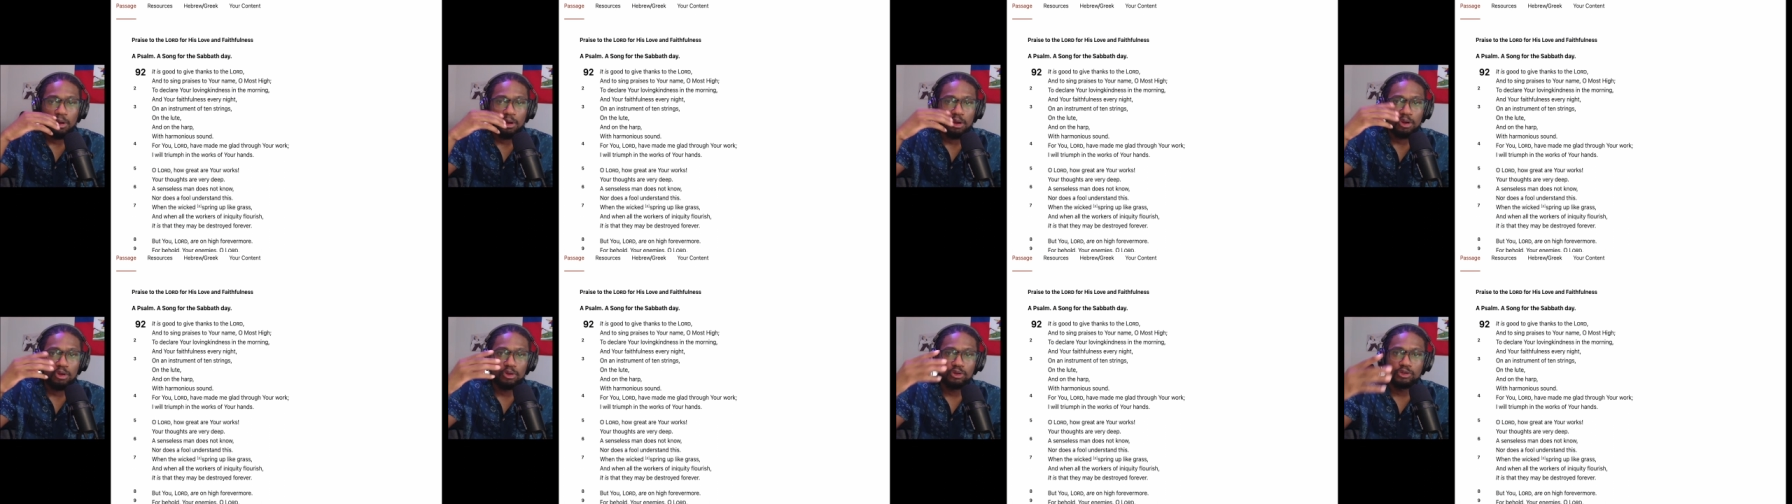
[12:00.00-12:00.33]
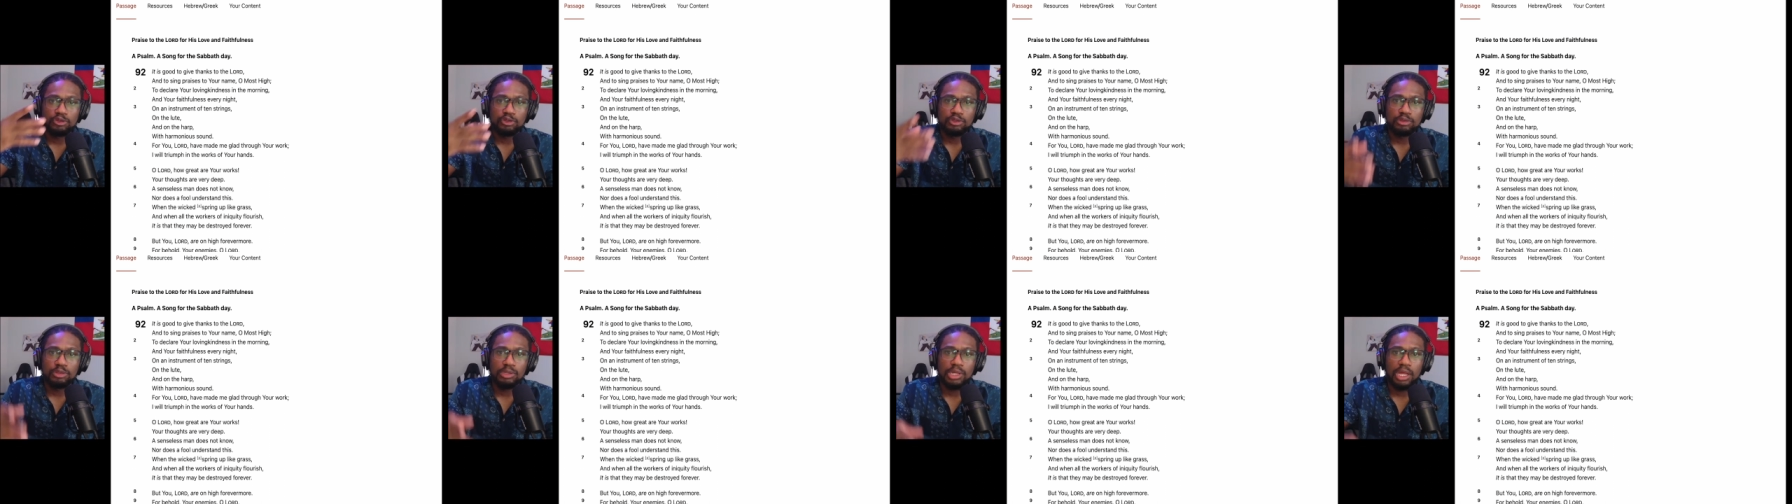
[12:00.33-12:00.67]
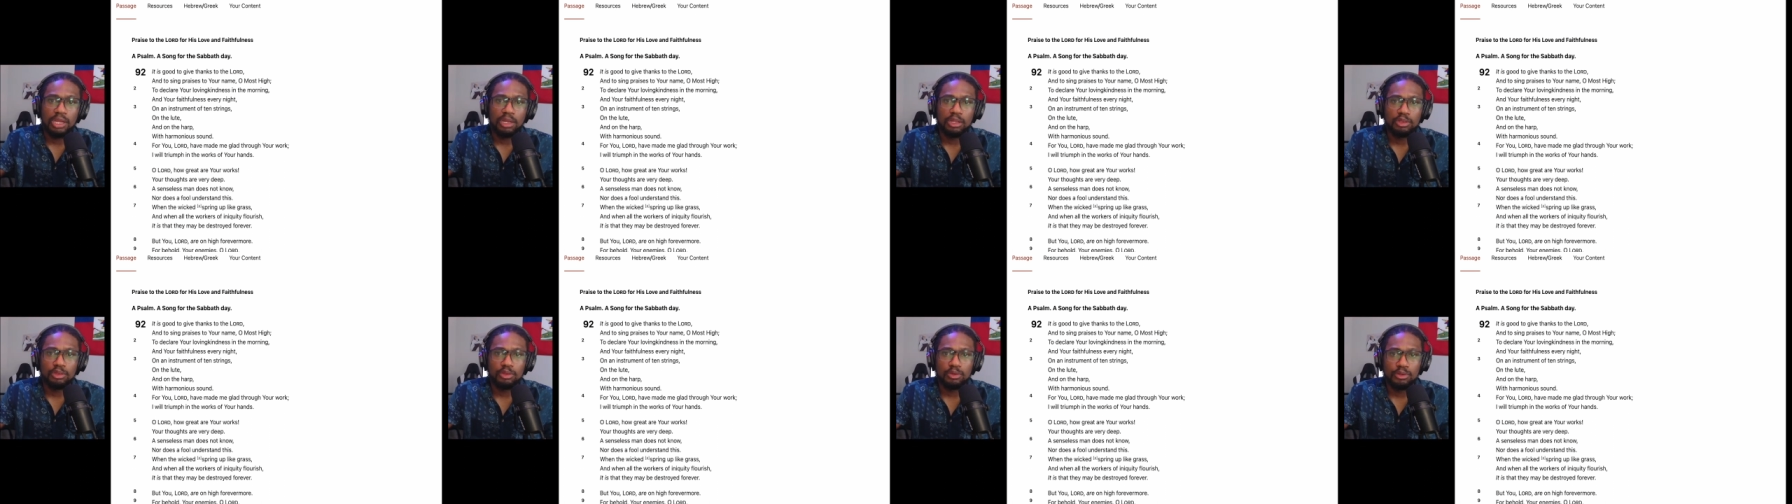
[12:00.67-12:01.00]
close to
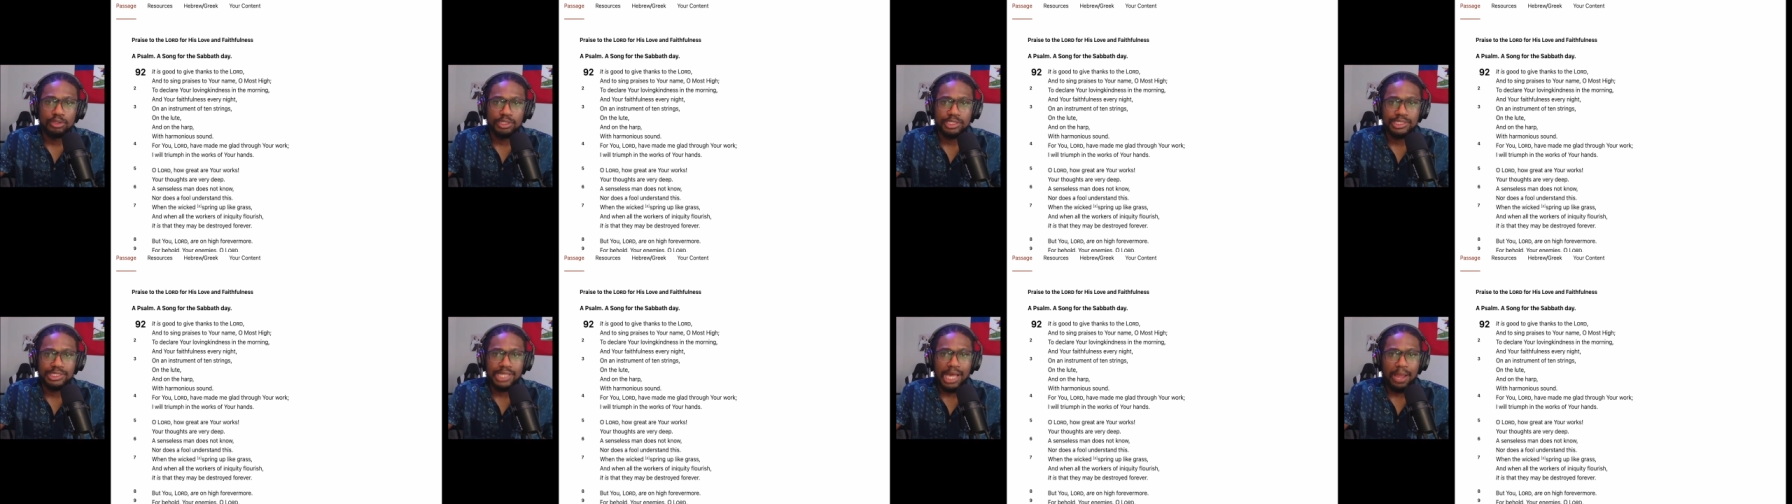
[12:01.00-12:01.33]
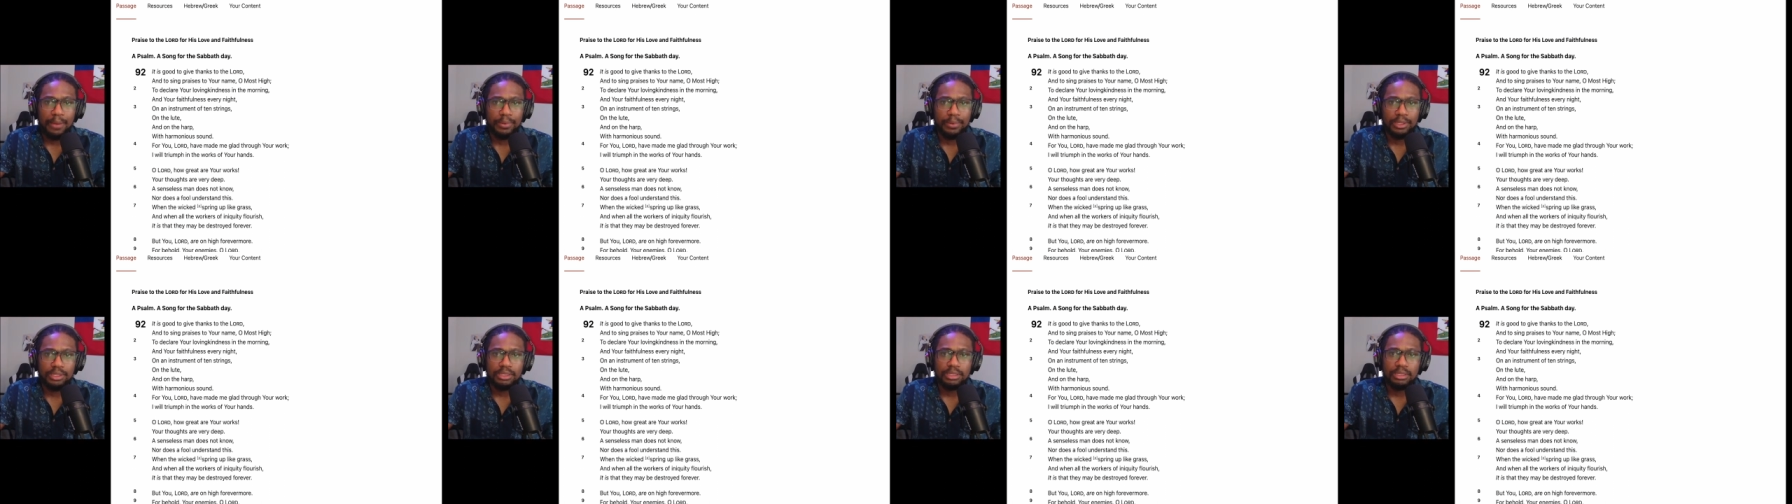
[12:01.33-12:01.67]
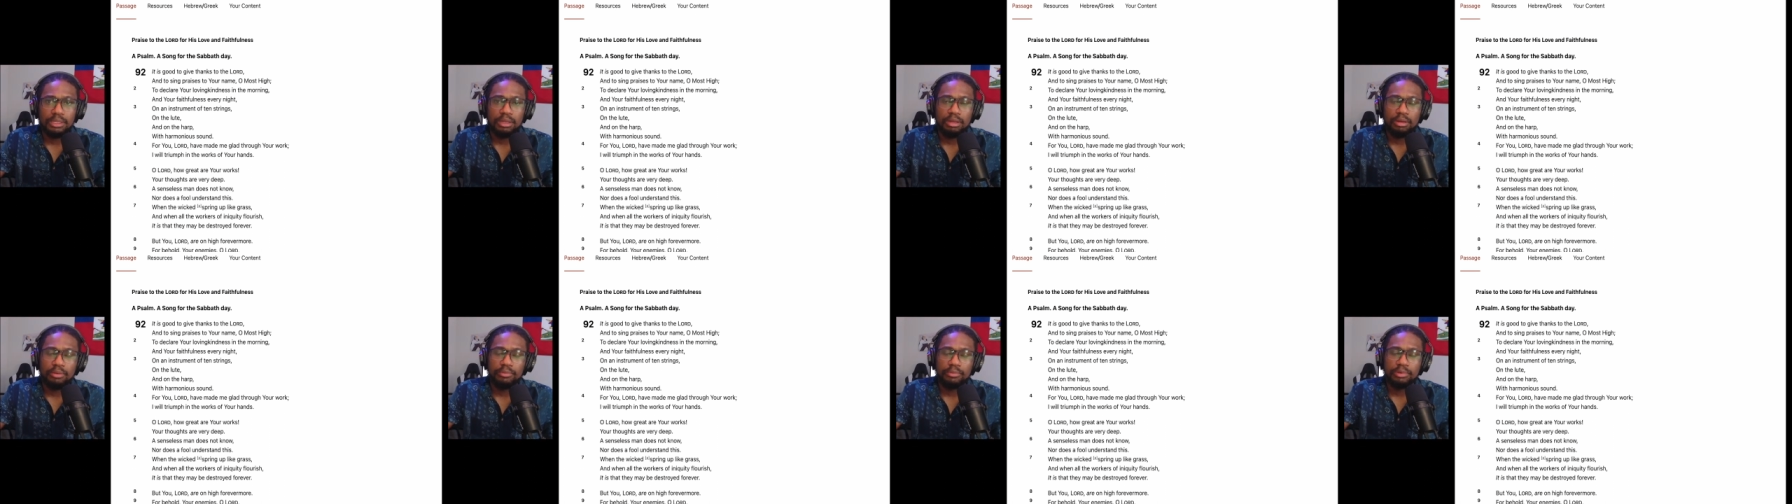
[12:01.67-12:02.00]
getting to the Sabbath,
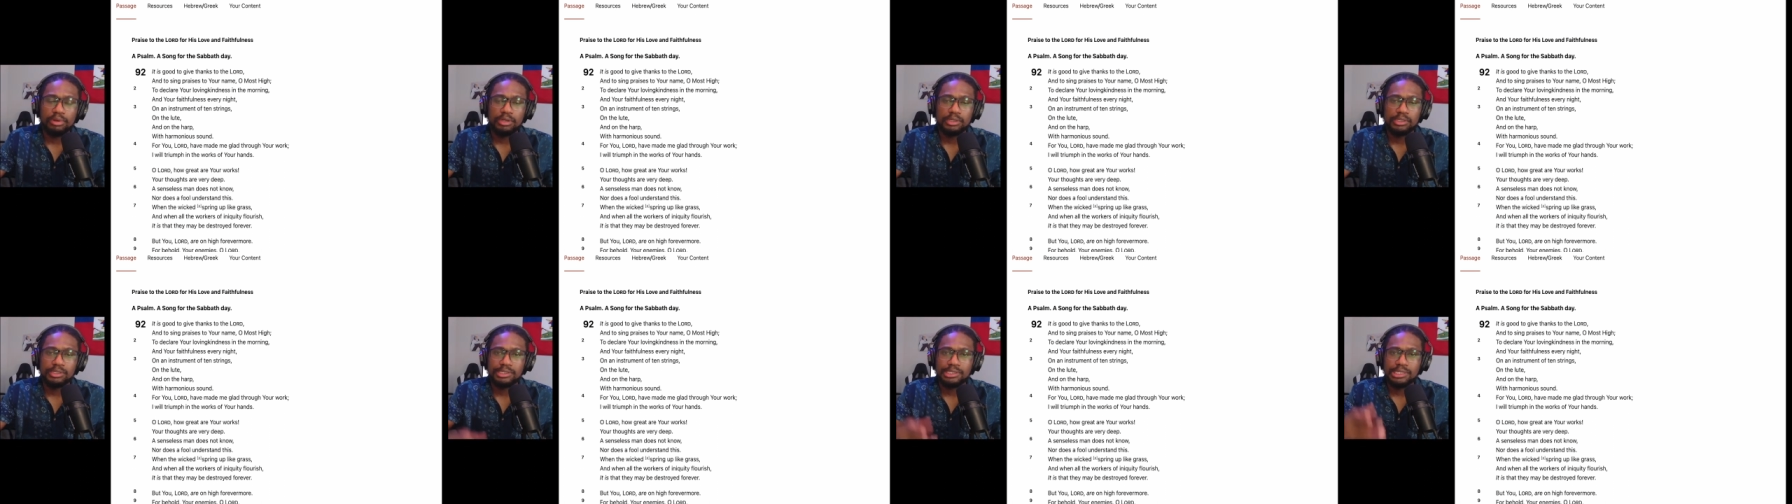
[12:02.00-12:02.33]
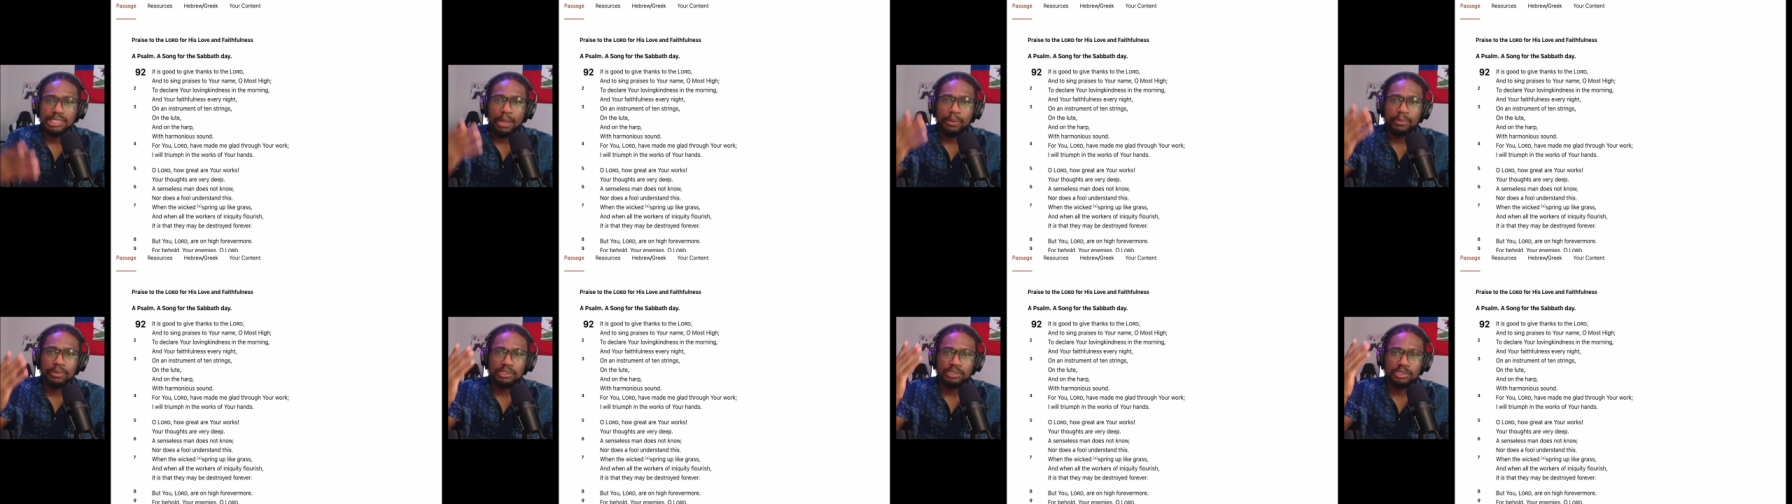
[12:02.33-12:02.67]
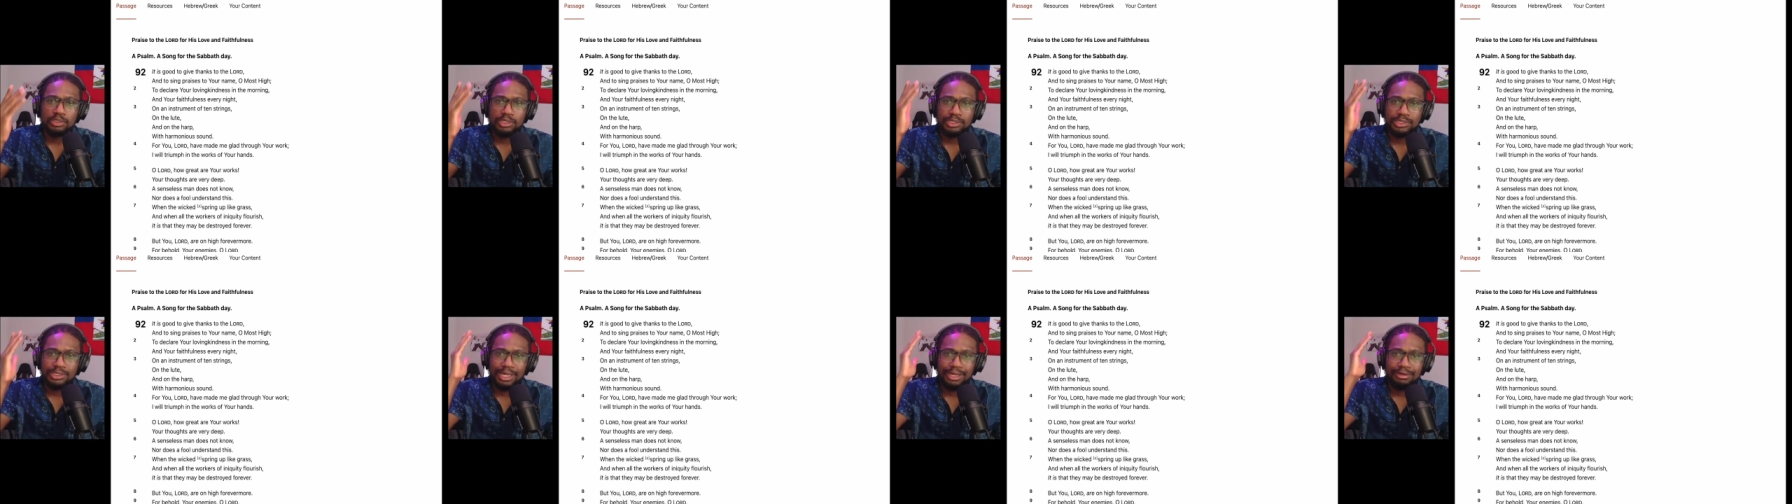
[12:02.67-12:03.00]
because Sabbath
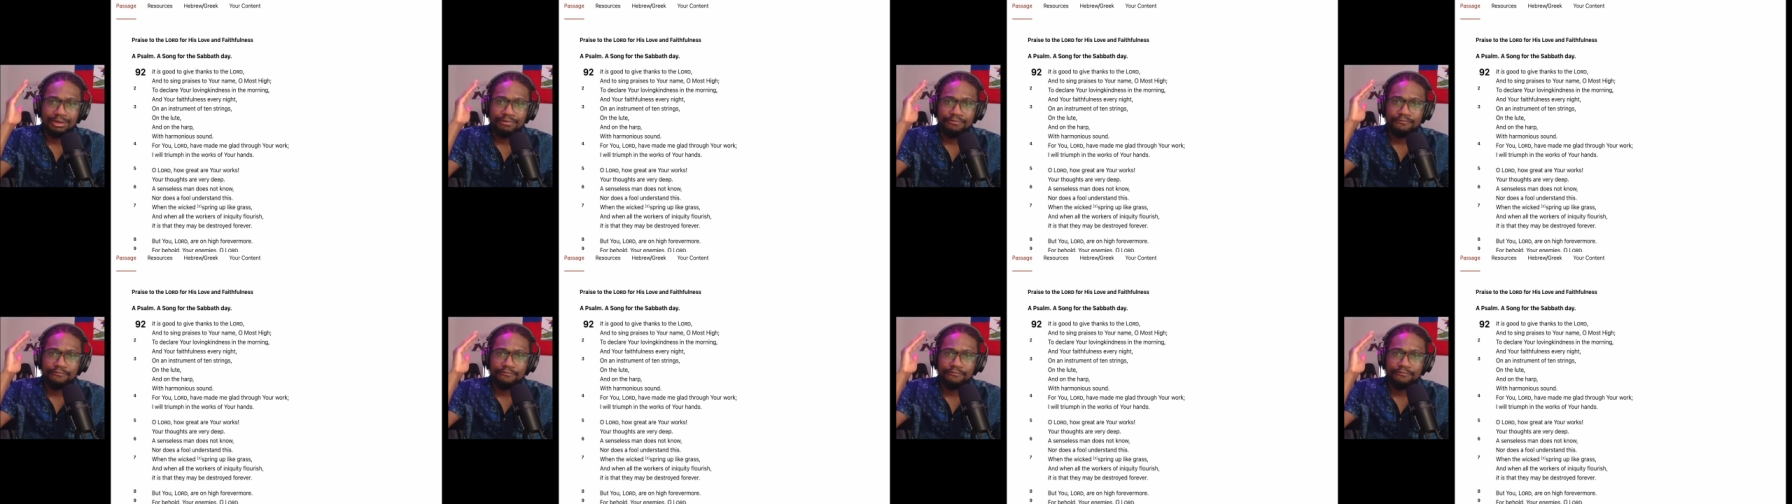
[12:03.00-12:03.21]
starts at